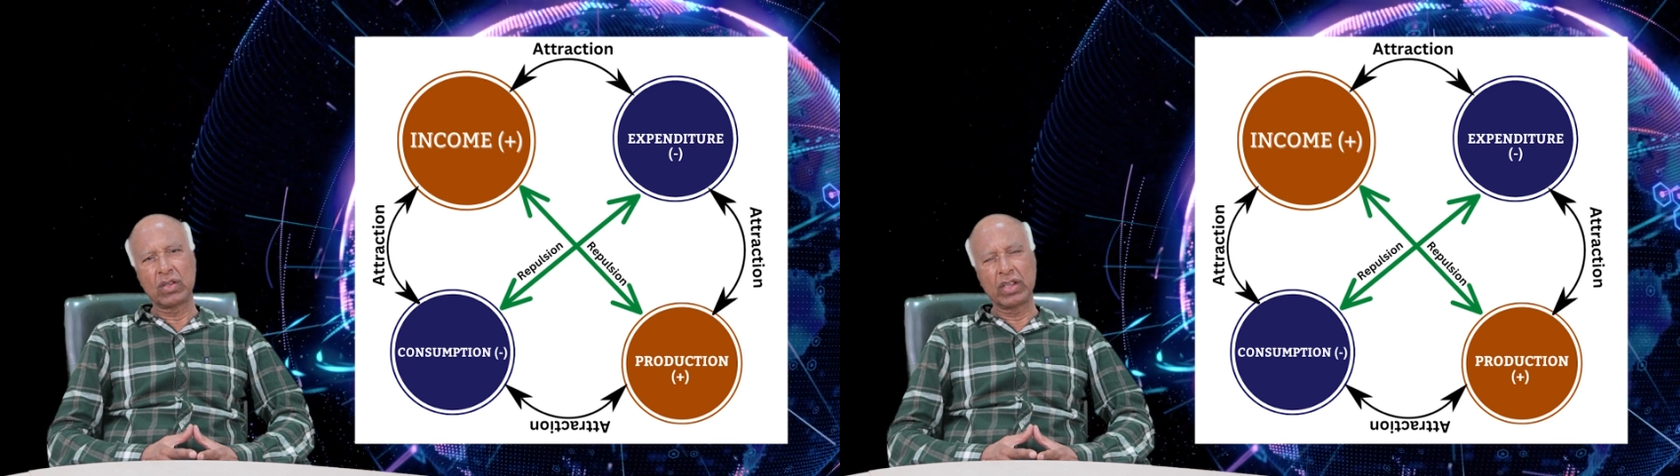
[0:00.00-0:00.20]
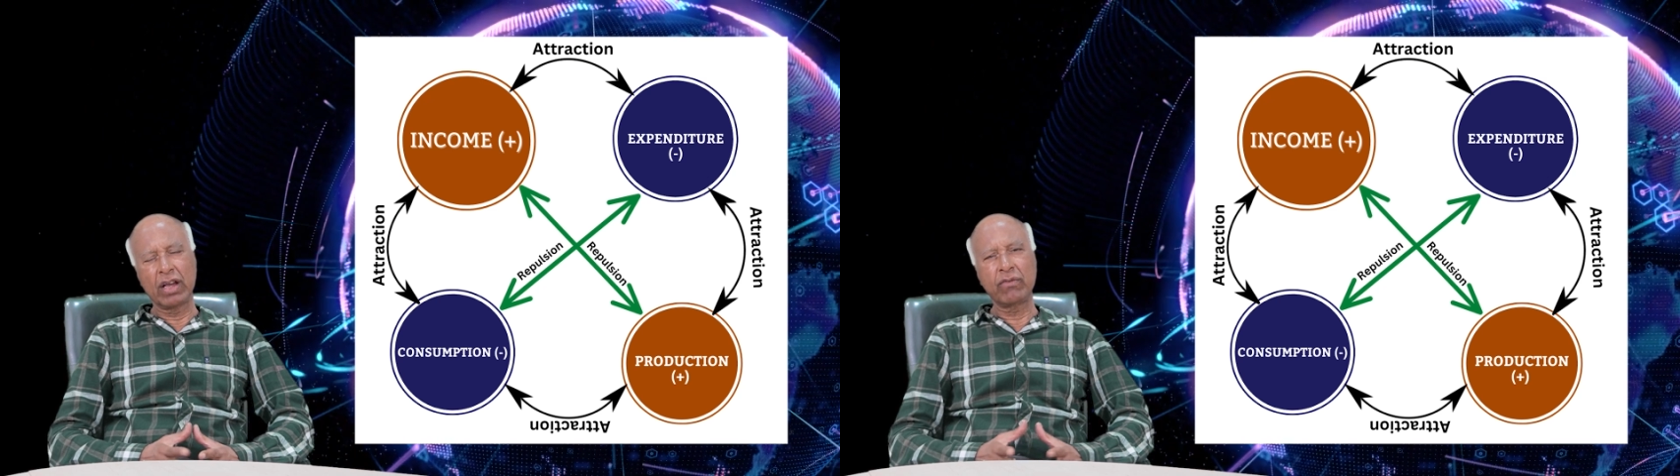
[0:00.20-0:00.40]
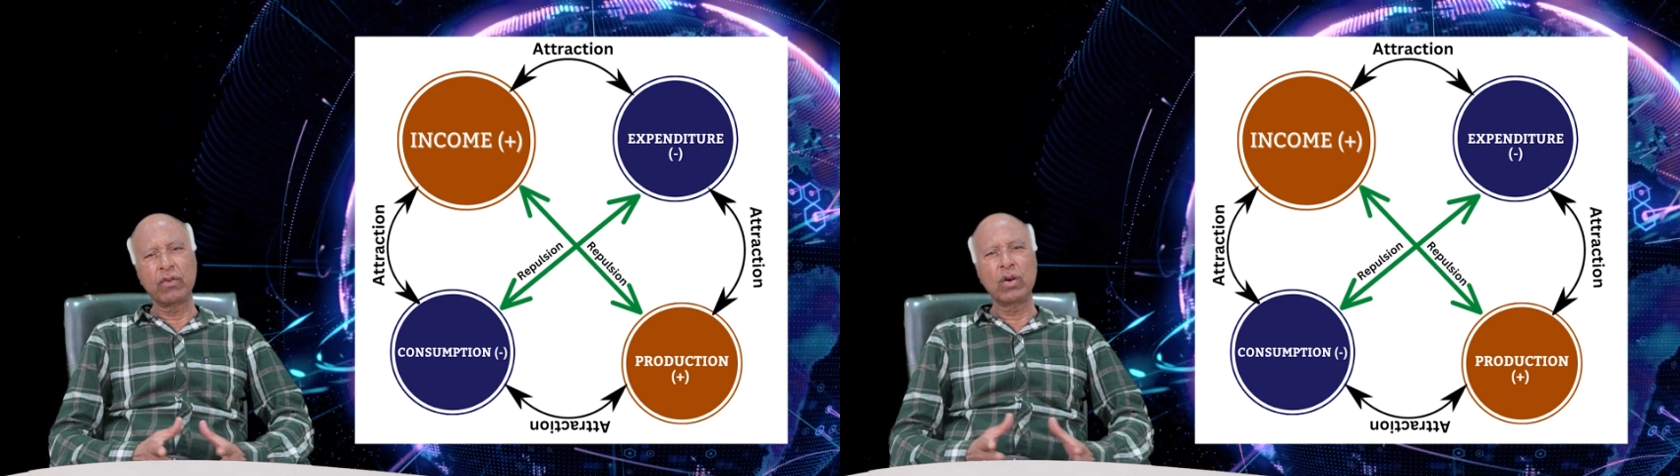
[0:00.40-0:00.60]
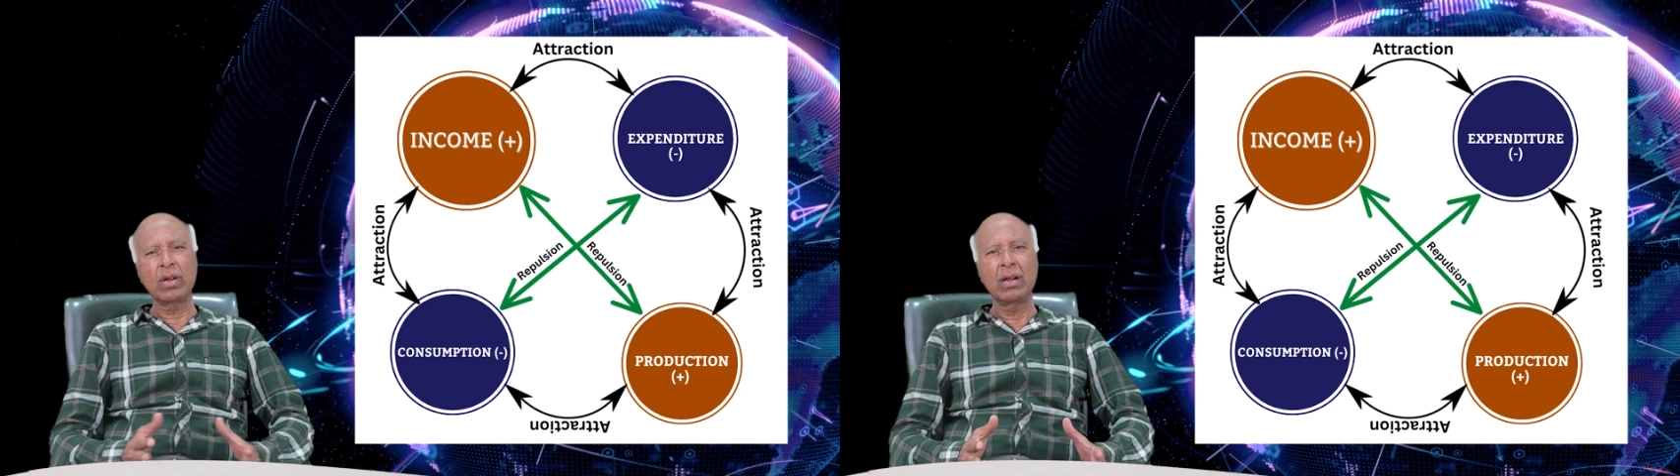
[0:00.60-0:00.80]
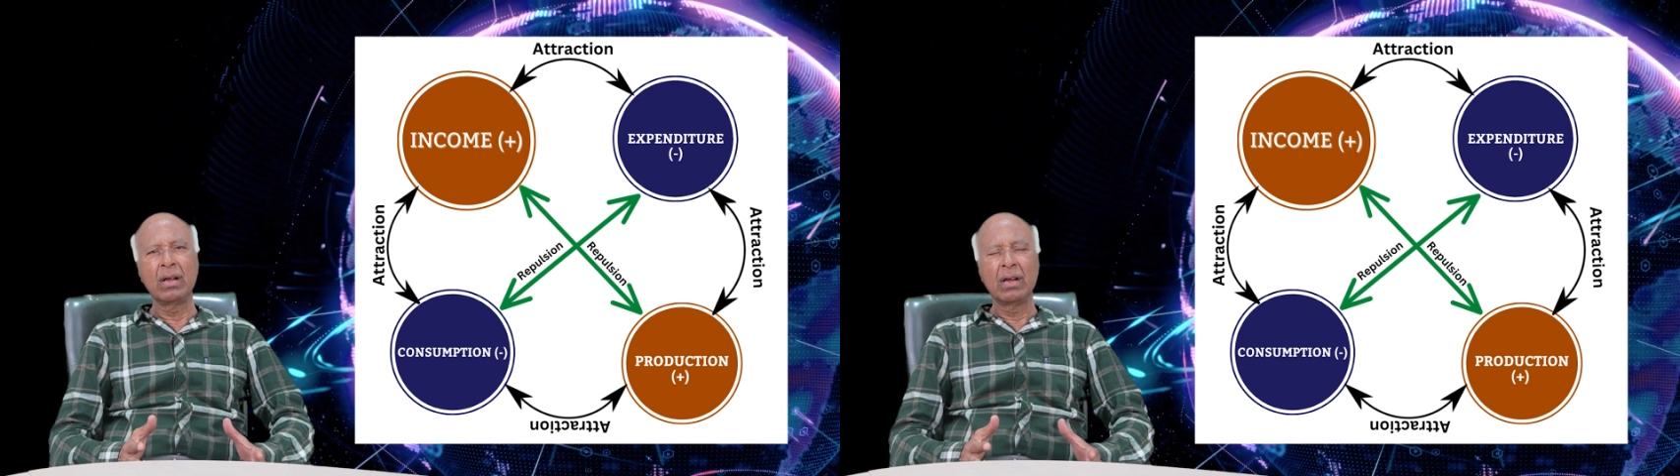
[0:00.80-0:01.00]

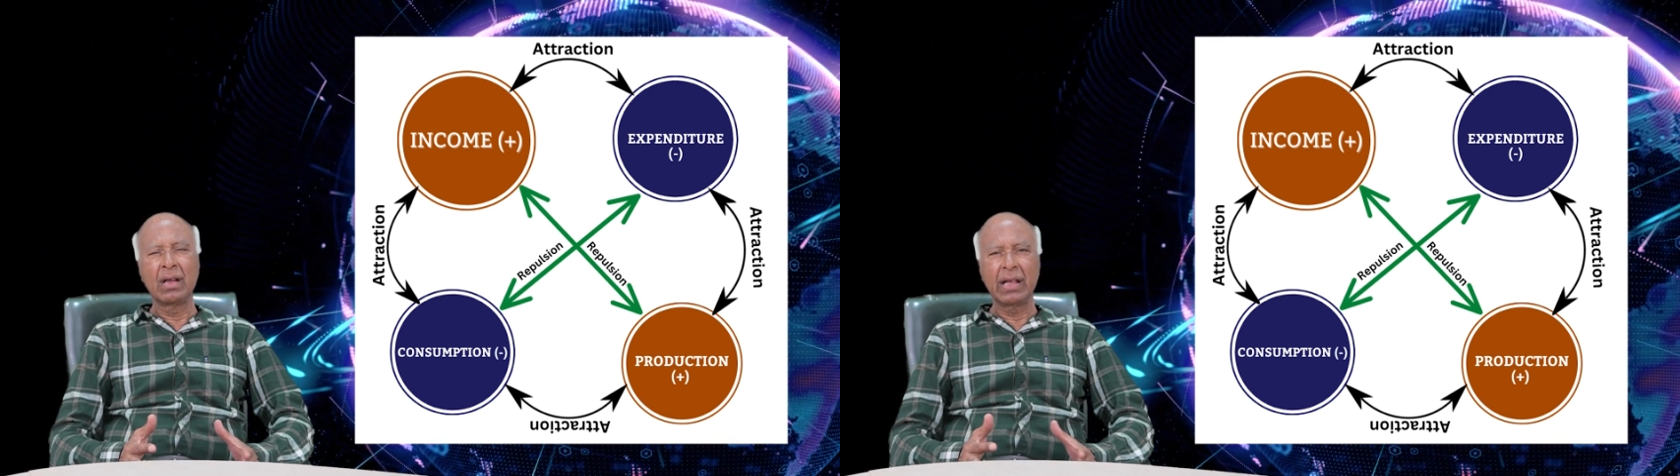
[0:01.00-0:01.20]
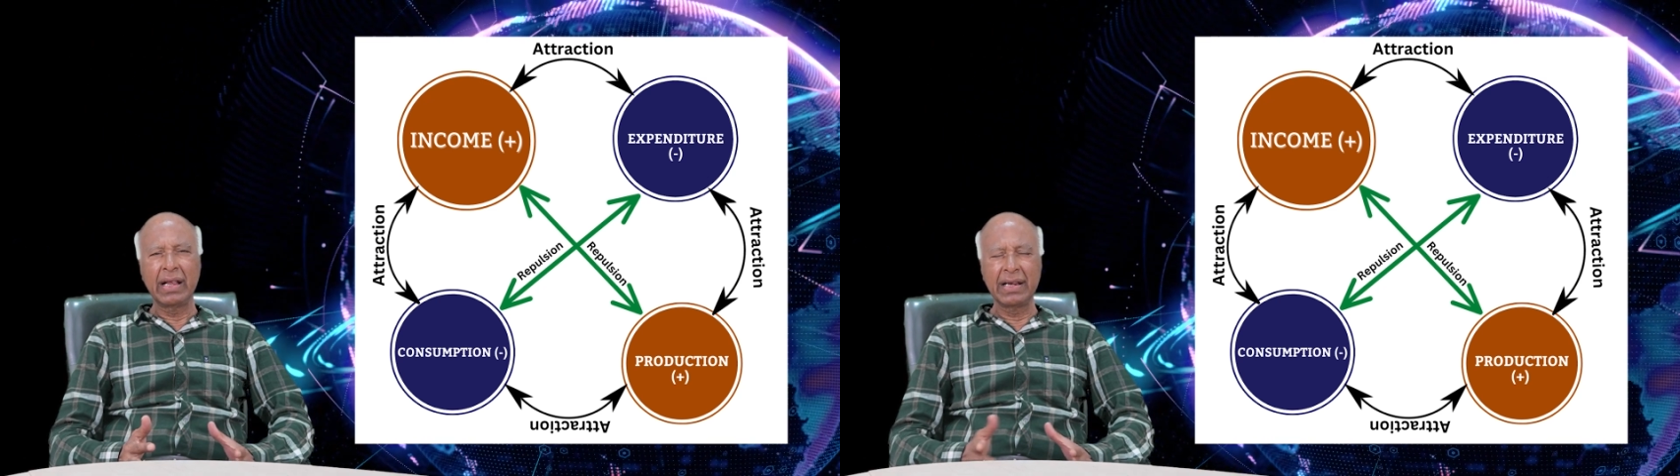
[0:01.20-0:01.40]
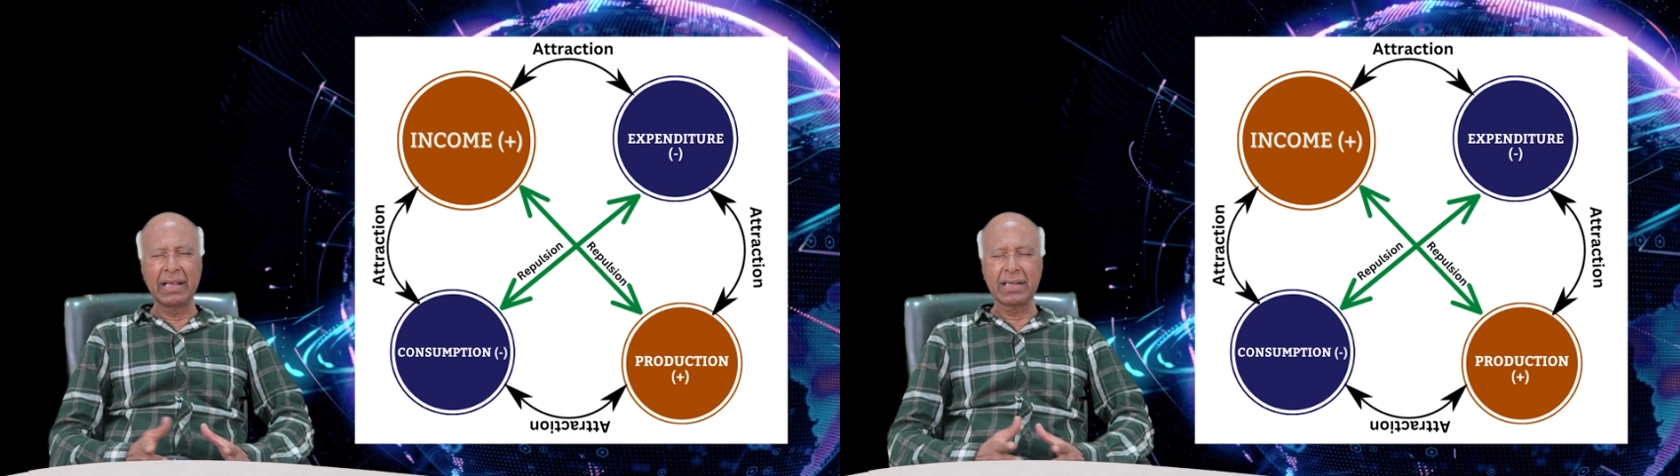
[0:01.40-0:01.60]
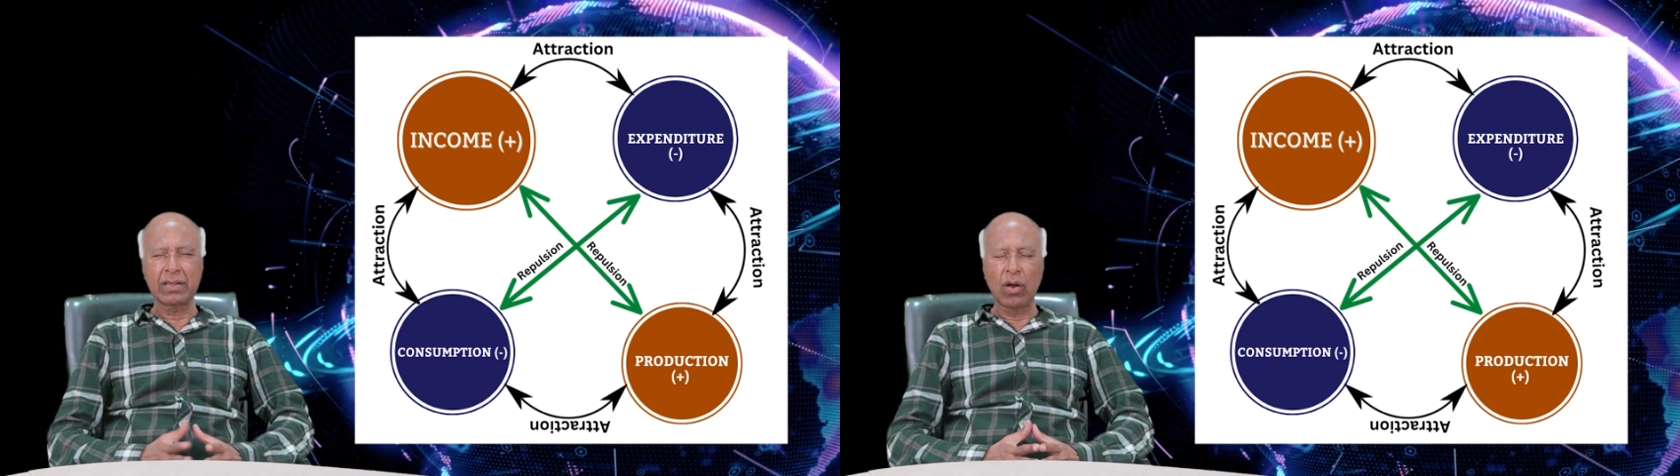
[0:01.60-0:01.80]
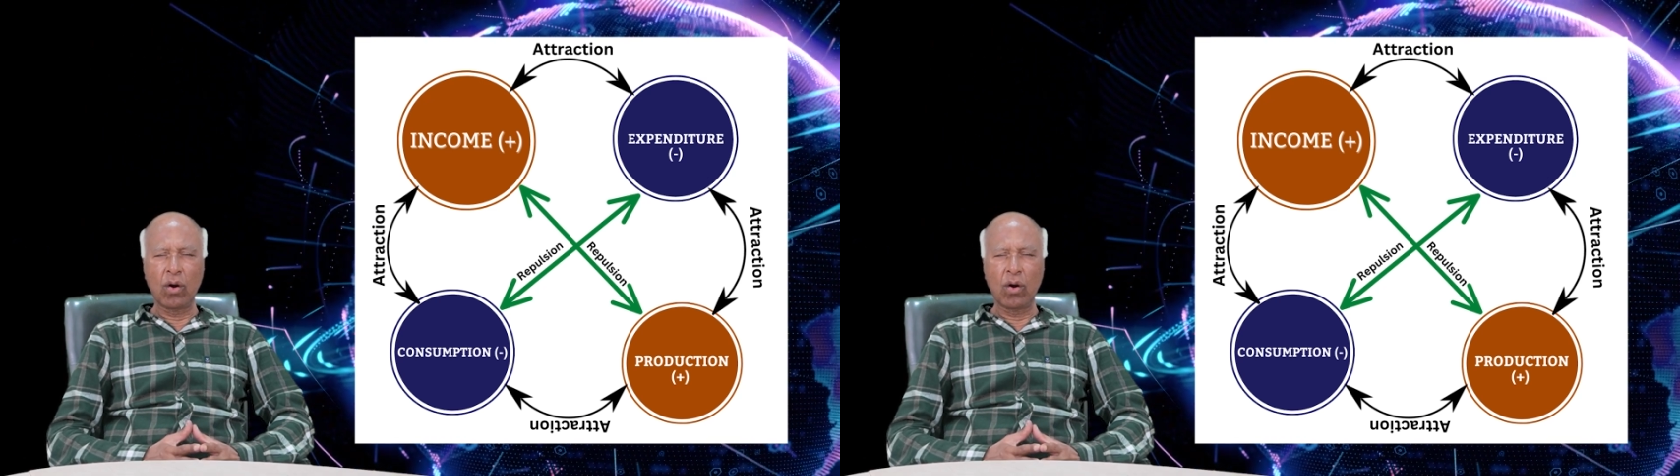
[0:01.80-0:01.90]
Therefore, it is